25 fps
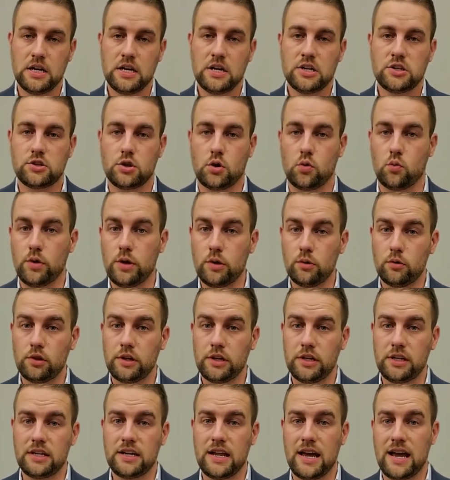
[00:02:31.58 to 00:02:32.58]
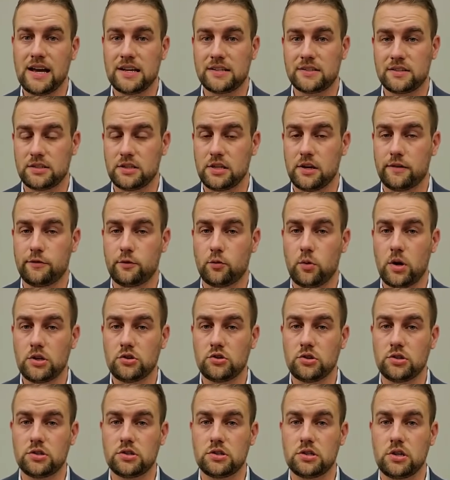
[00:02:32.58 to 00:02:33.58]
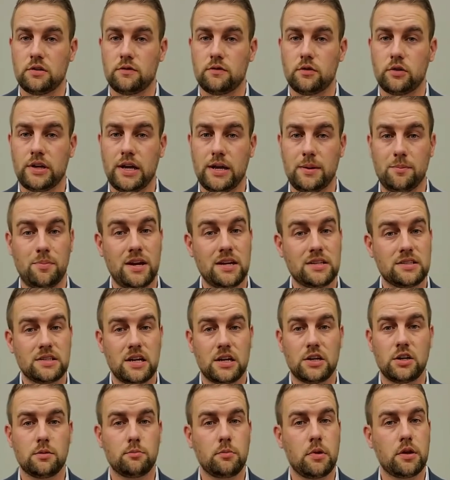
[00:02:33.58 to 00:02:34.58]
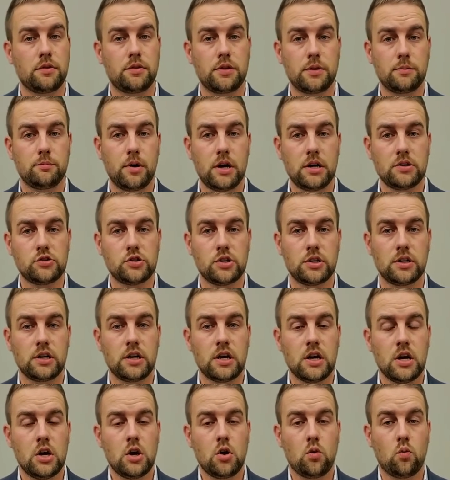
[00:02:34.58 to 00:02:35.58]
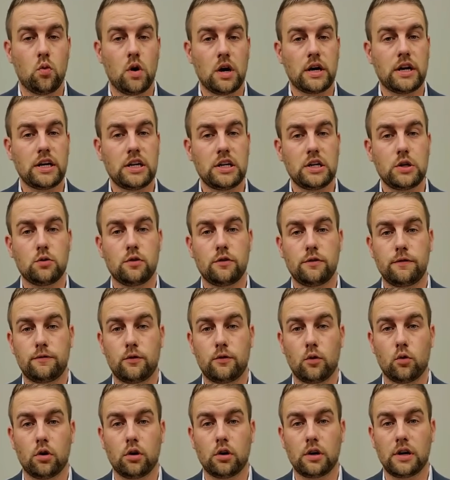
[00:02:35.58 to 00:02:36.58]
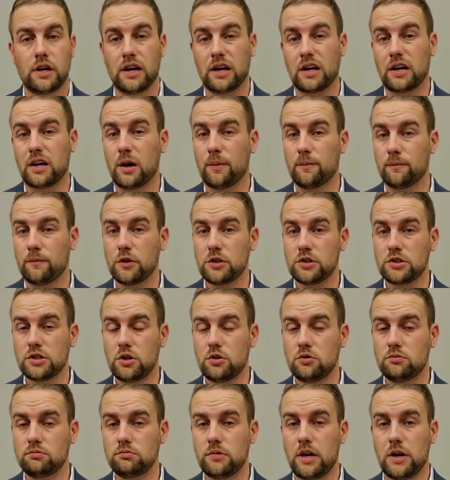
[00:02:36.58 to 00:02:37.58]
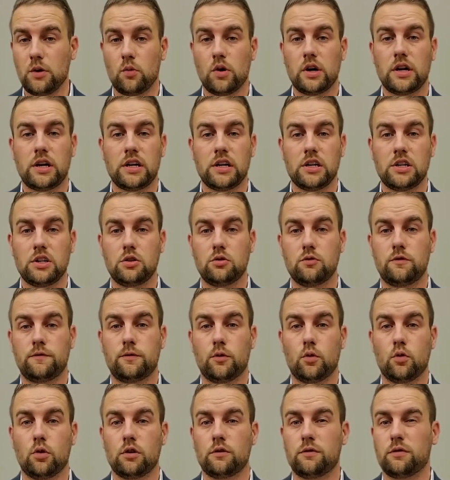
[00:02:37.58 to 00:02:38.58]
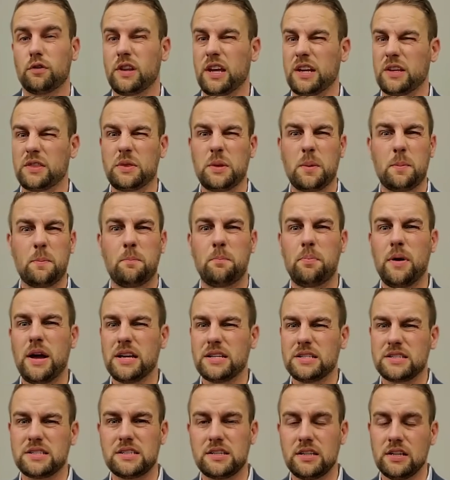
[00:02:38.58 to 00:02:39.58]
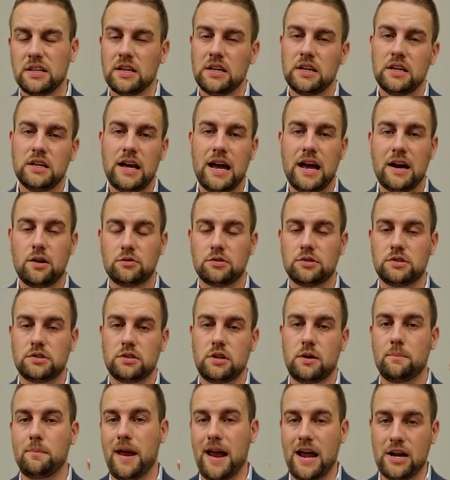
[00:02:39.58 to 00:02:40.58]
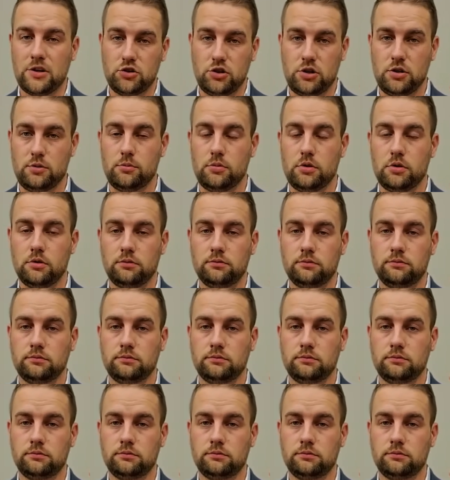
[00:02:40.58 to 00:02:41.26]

So we really need to ask the tough questions of, okay, based on your monthly budget, what can you afford in a comfort zone, and what can you afford for the best house imaginable